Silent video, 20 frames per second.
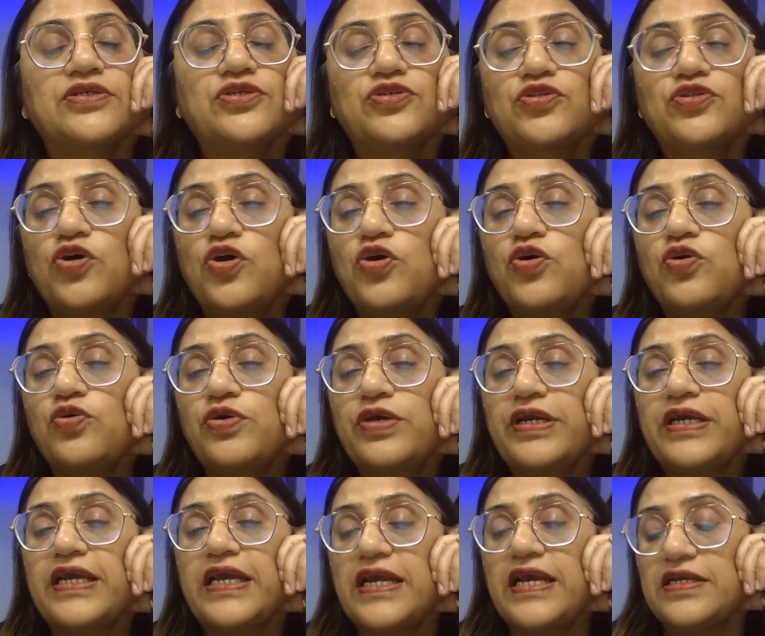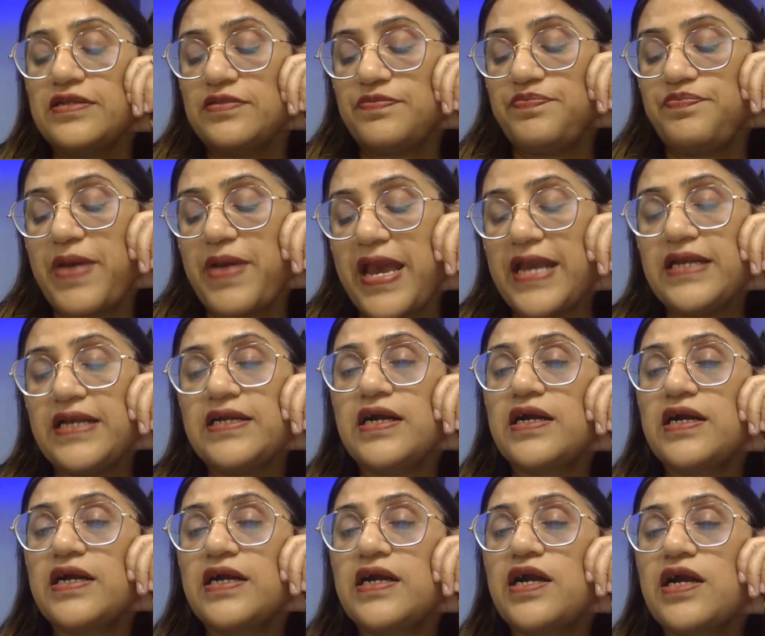So bank
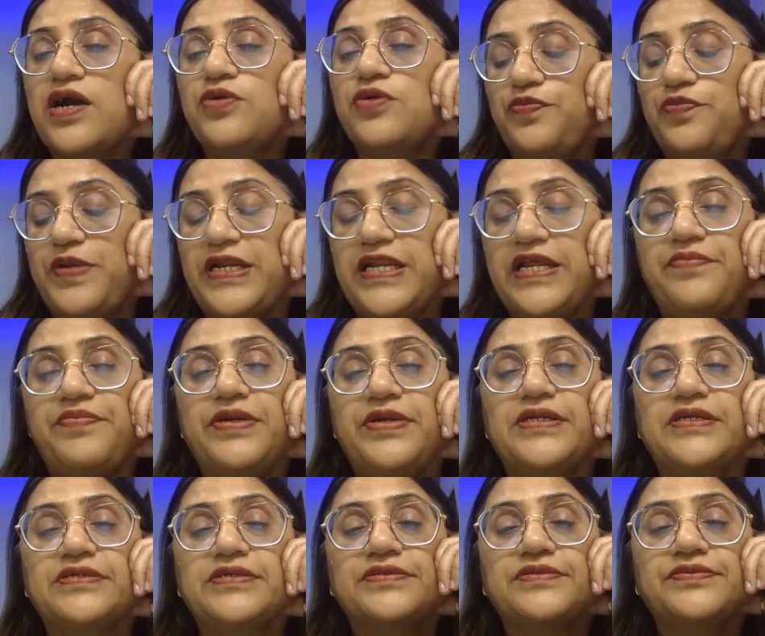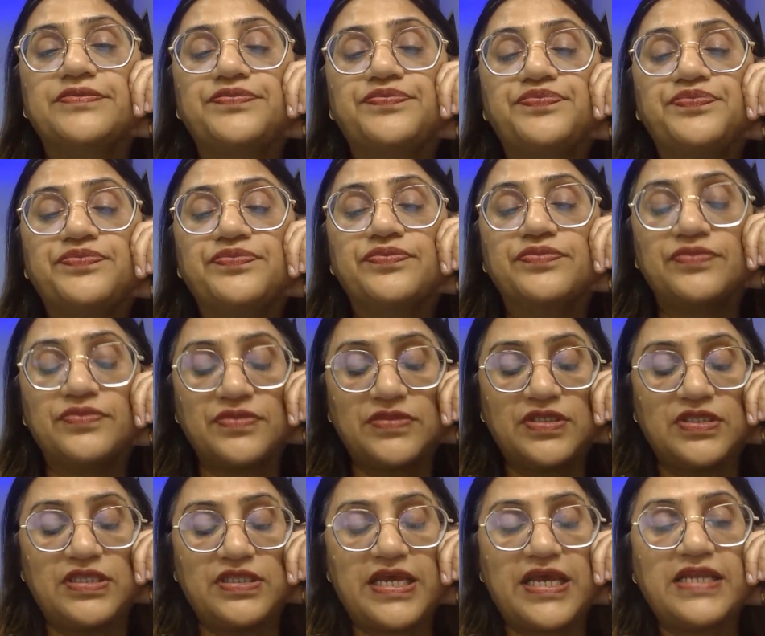account should be debit.
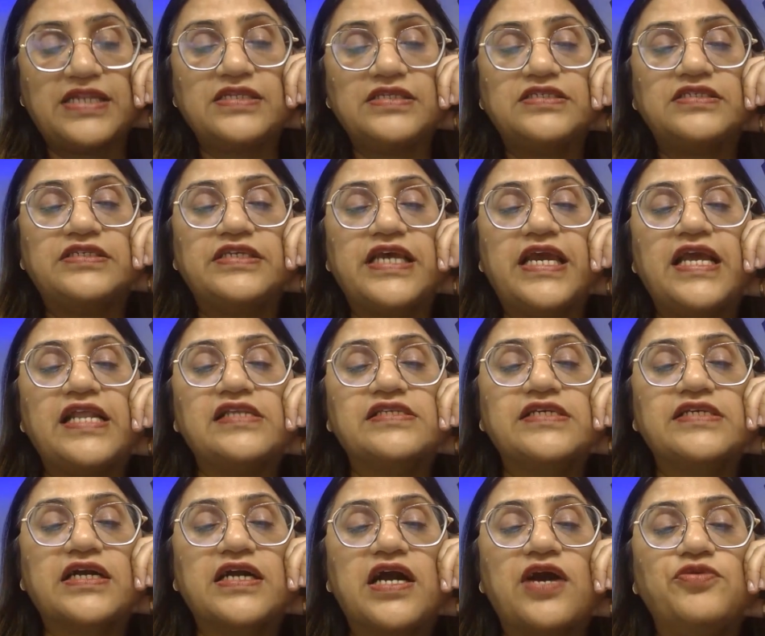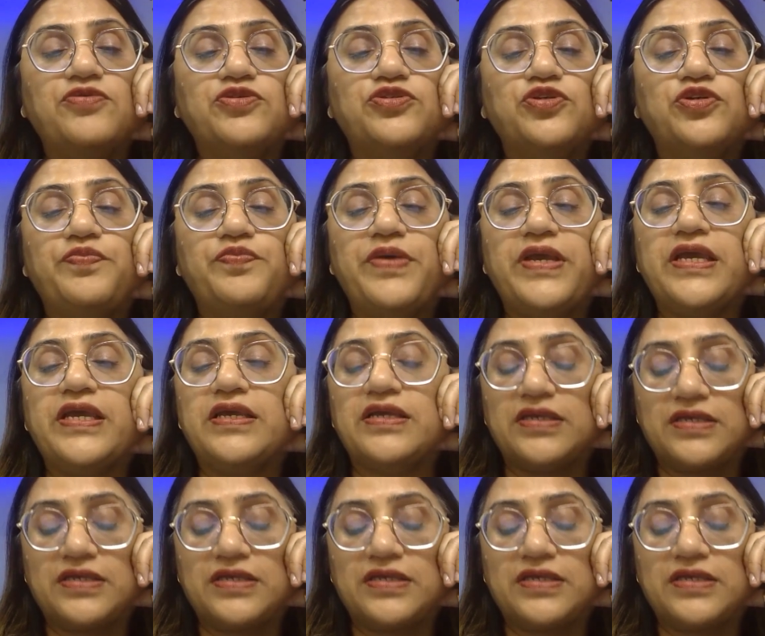Then sales account should be